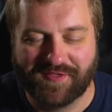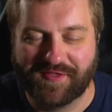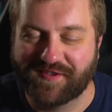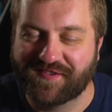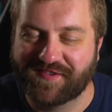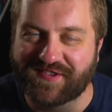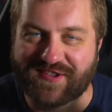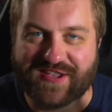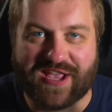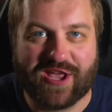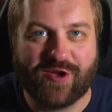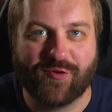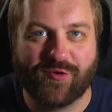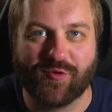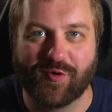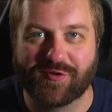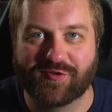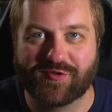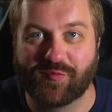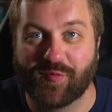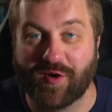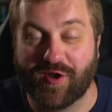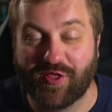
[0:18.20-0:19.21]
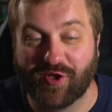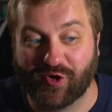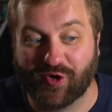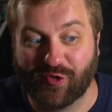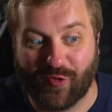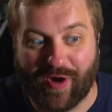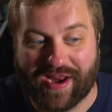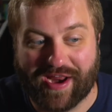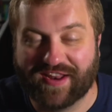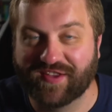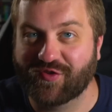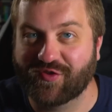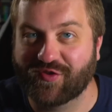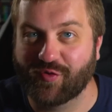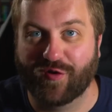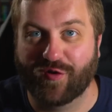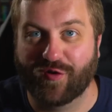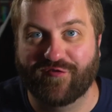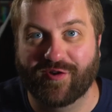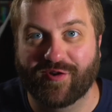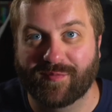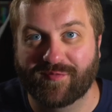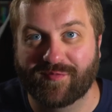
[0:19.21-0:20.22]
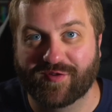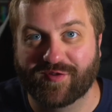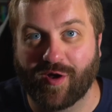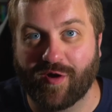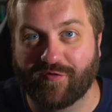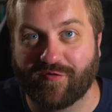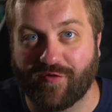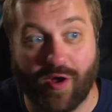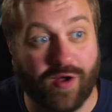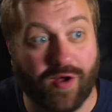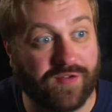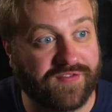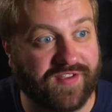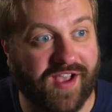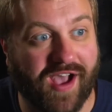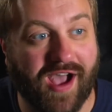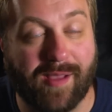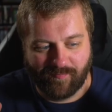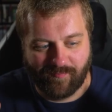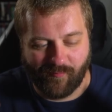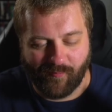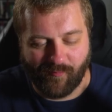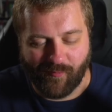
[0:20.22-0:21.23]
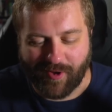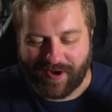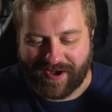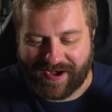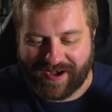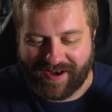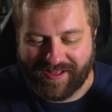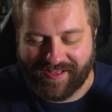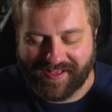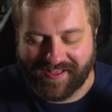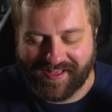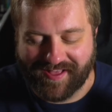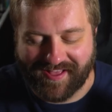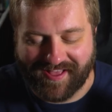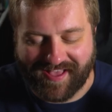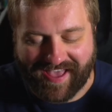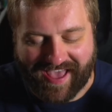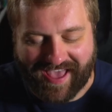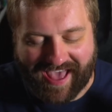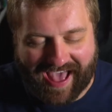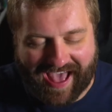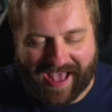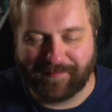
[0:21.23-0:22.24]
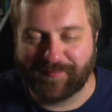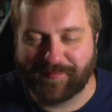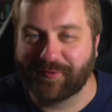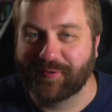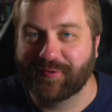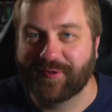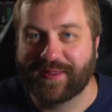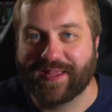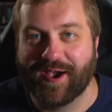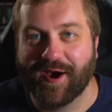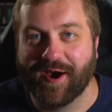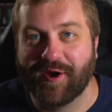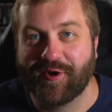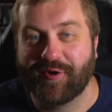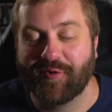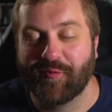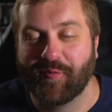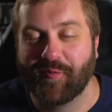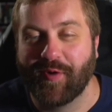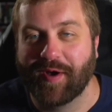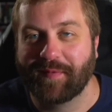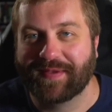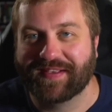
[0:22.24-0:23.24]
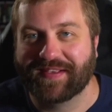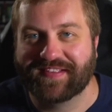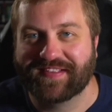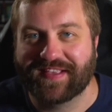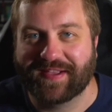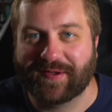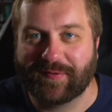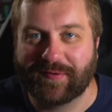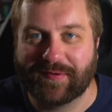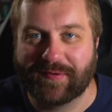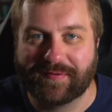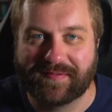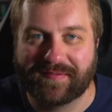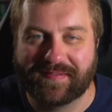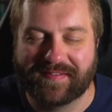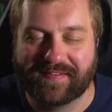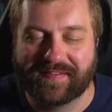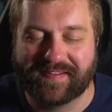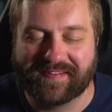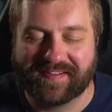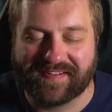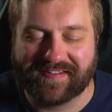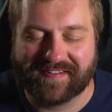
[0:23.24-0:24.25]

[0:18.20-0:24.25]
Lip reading: sequel to one of the greatest horror films of all time. What an absolutely underwhelming sequel. Ugh.